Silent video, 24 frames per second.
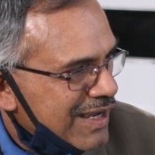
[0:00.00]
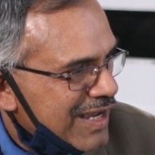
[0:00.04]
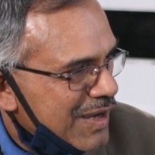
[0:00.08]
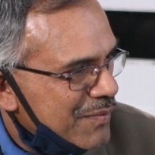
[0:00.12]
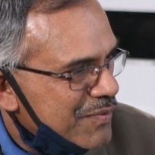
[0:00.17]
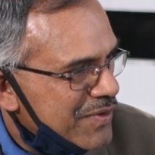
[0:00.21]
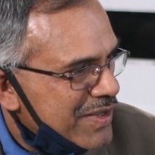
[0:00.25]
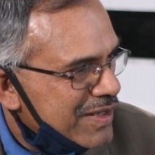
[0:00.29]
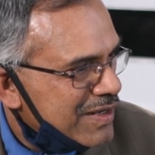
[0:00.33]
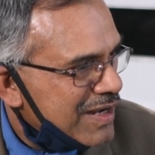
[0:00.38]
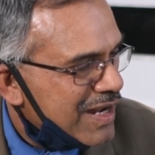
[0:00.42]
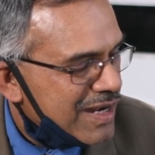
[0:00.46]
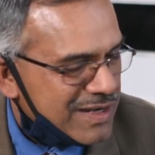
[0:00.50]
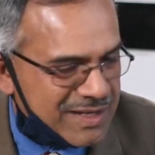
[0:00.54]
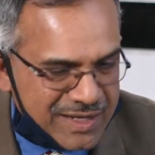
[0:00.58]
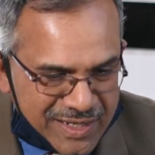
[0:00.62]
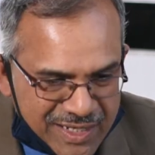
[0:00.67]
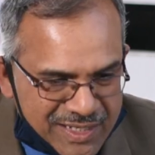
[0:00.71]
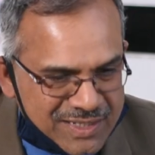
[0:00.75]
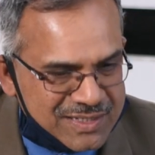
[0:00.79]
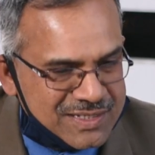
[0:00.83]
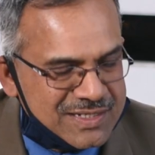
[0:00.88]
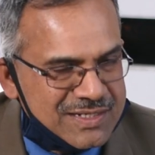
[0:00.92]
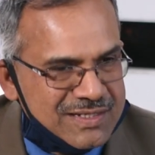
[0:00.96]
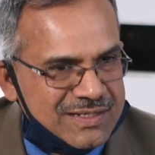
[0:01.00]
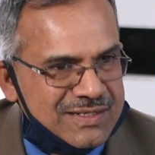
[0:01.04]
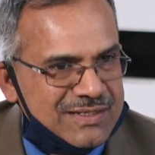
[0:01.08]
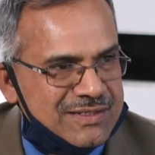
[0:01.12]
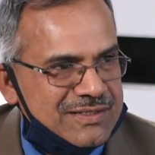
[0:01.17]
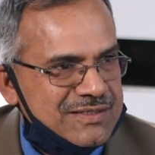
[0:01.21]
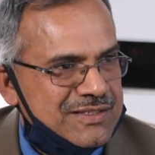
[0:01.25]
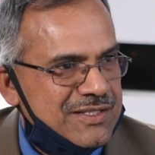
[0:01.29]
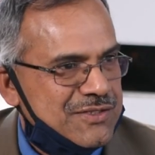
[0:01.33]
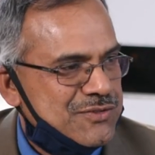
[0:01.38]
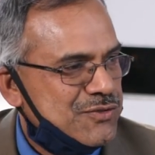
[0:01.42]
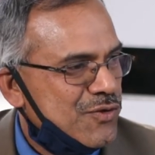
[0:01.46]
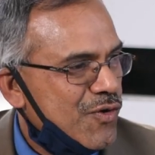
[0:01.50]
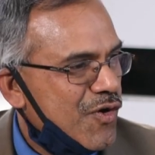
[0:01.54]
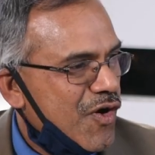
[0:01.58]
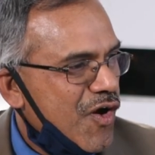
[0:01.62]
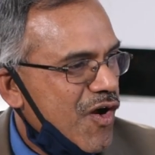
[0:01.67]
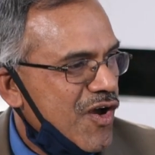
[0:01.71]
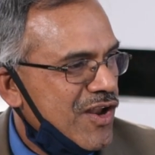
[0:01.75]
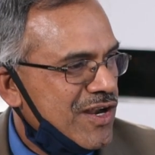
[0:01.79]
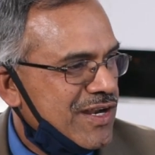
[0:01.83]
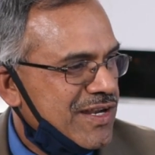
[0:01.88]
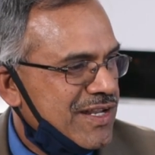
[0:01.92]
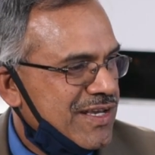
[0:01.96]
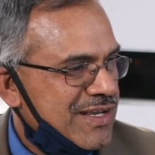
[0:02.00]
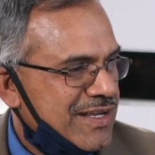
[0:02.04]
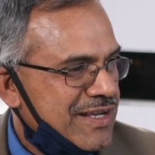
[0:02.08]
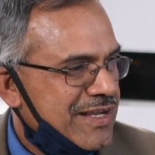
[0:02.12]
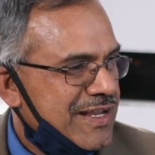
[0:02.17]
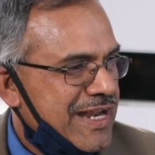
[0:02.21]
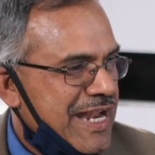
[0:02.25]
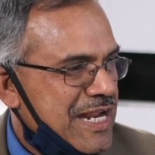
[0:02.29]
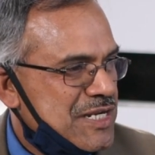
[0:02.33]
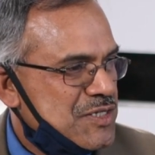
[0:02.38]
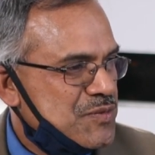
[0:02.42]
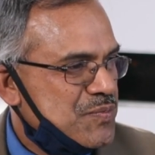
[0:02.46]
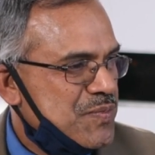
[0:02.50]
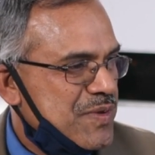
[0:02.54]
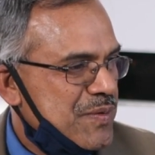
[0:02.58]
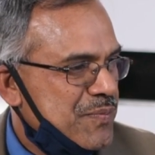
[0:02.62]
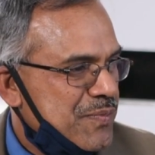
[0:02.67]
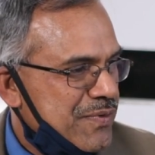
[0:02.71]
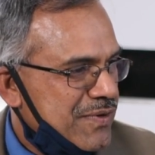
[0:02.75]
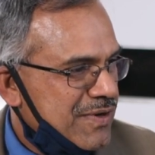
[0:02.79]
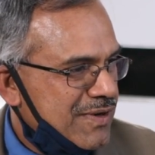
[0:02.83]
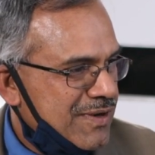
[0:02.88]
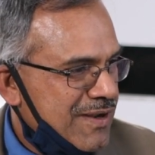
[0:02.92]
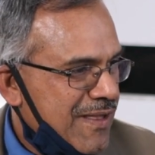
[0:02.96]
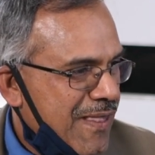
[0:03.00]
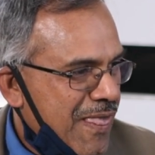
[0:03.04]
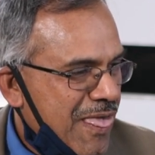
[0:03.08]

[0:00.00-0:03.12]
I mean, at least the so-called great people